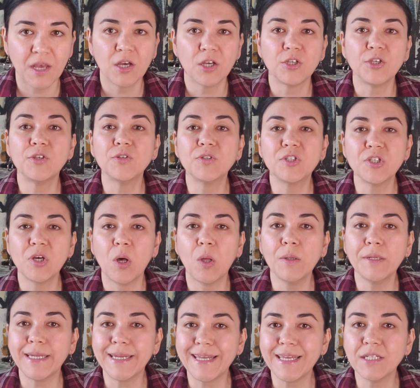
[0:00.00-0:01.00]
you
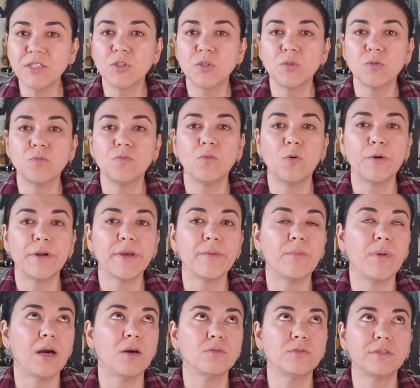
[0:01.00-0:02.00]
don't need to worry
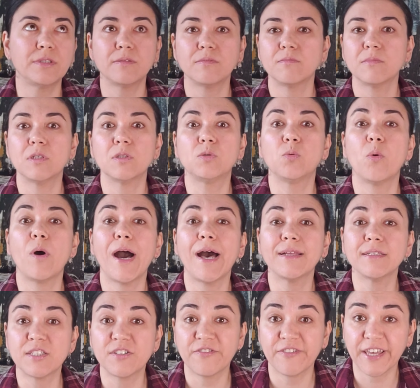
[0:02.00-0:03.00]
about
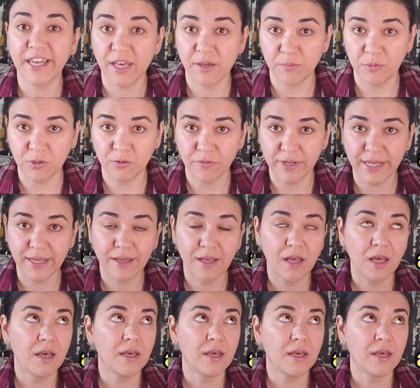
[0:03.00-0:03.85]
advanced vocabulary,